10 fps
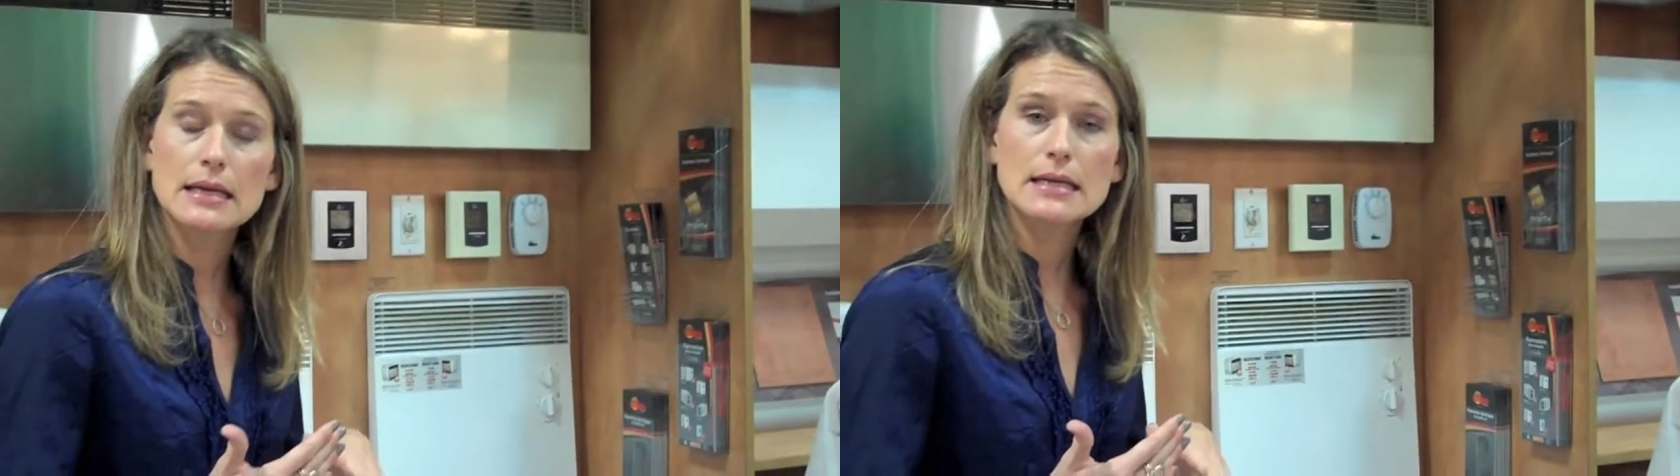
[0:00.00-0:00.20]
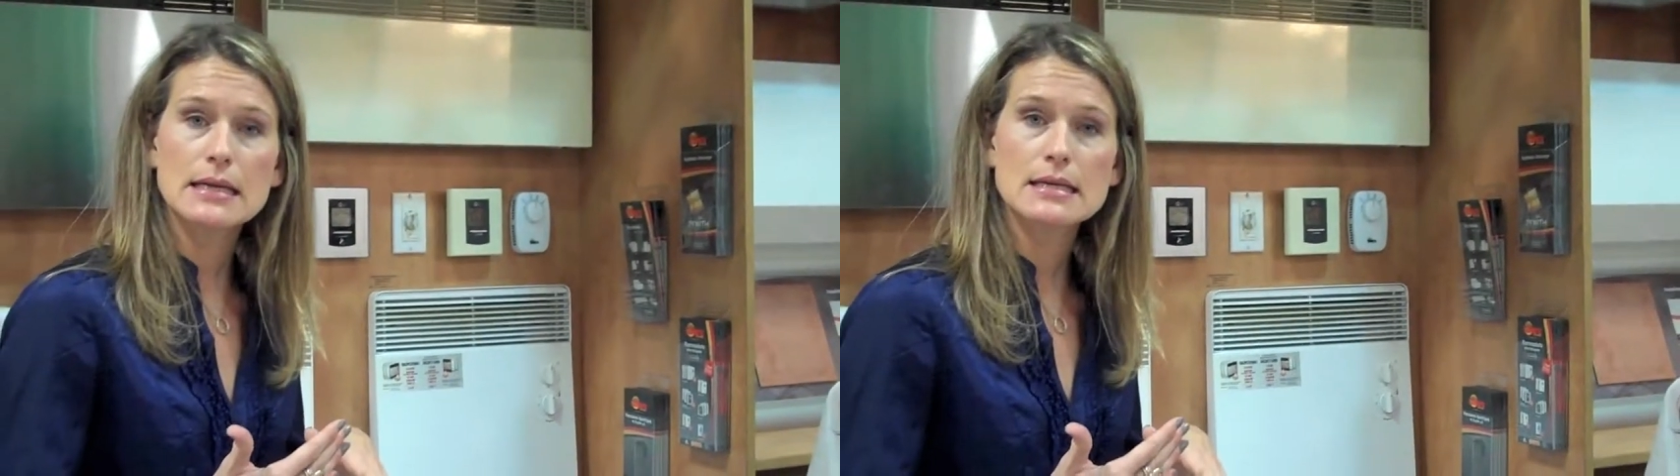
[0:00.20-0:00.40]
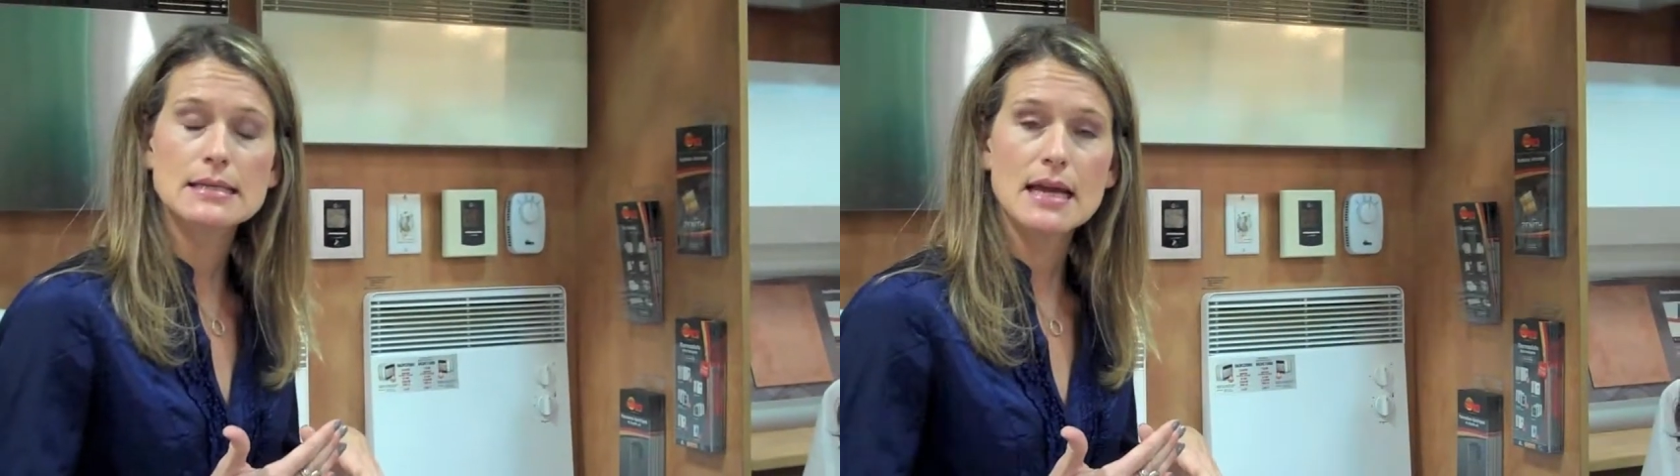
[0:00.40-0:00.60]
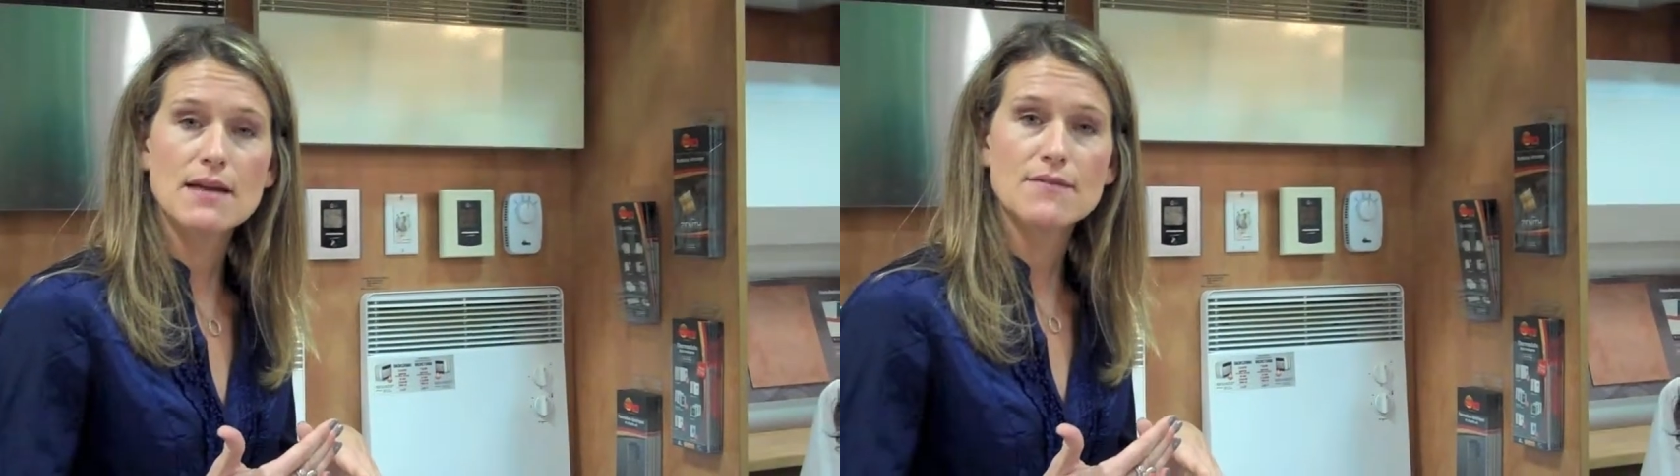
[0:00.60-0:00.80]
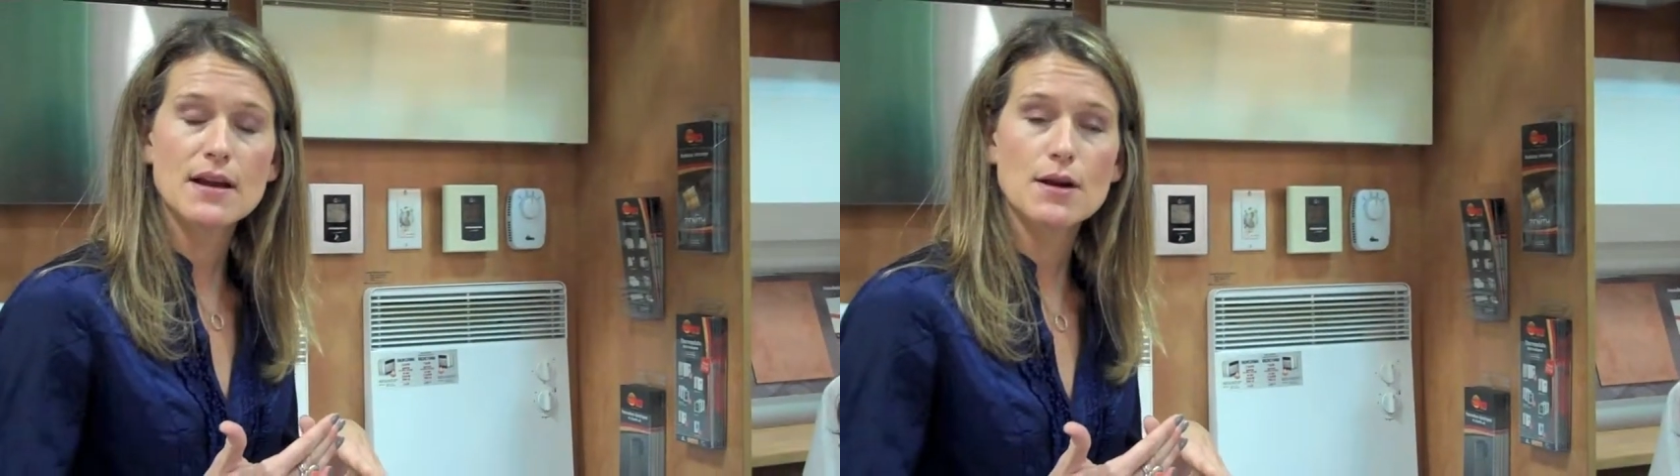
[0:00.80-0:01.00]
it is a
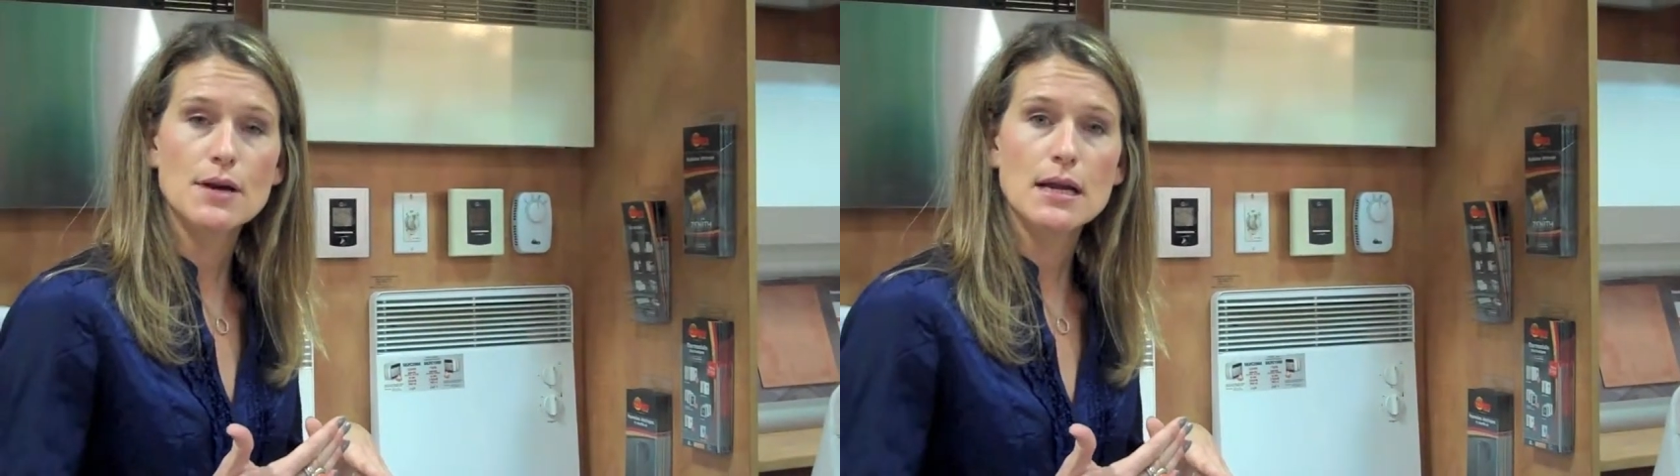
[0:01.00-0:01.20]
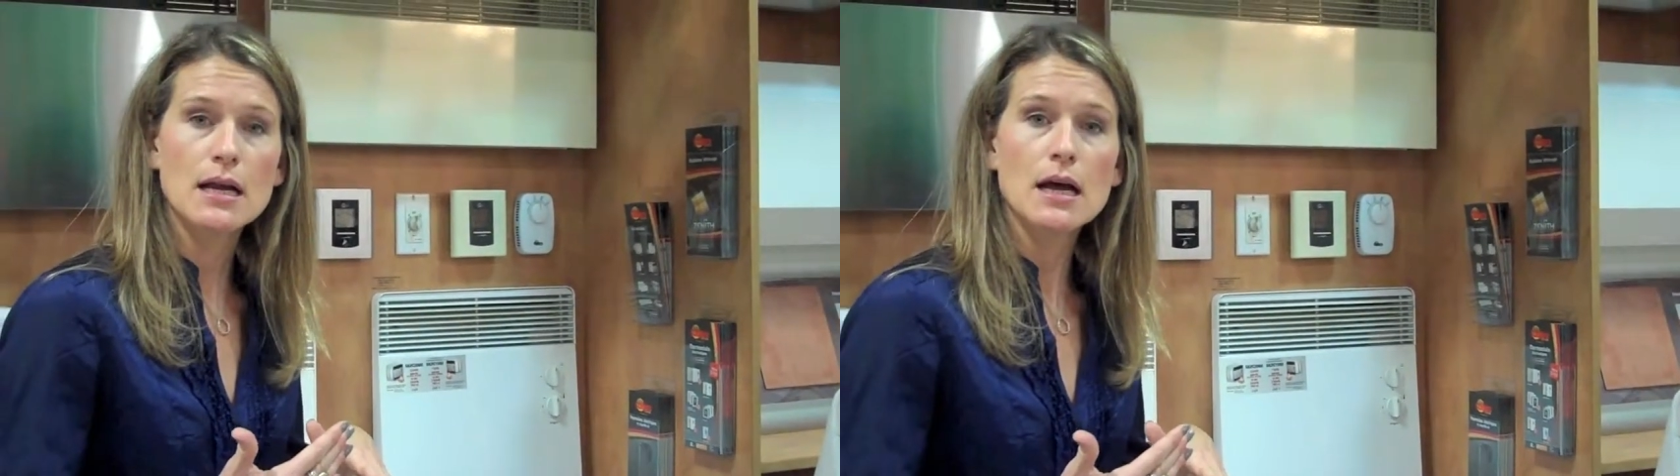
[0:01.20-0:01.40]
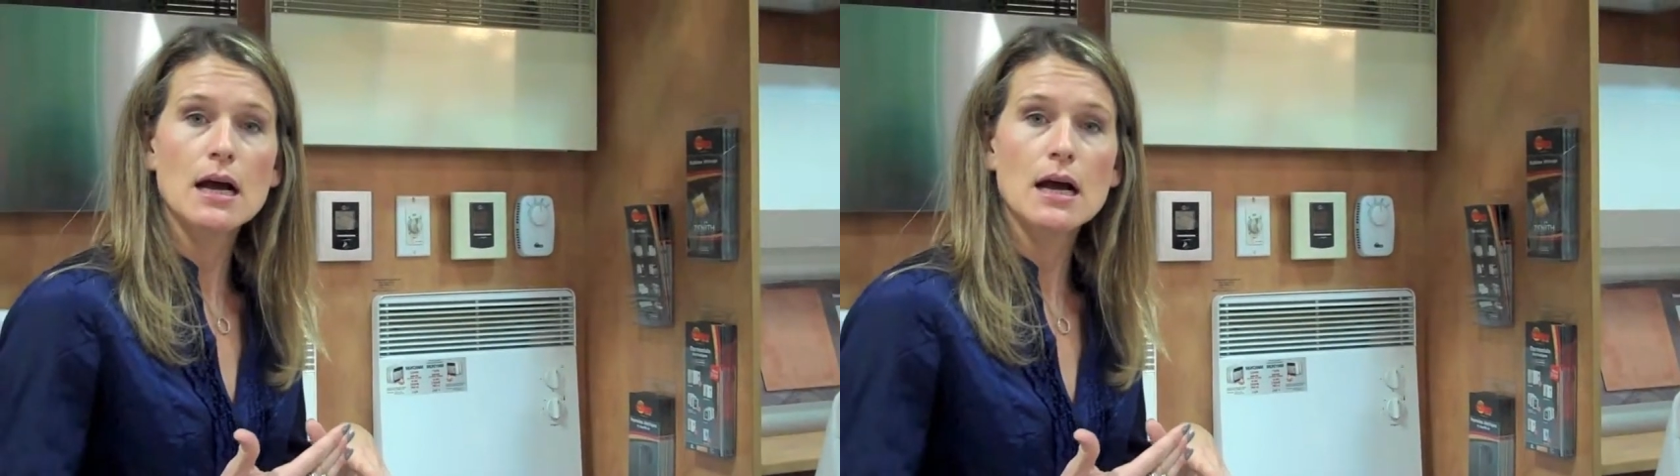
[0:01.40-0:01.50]
very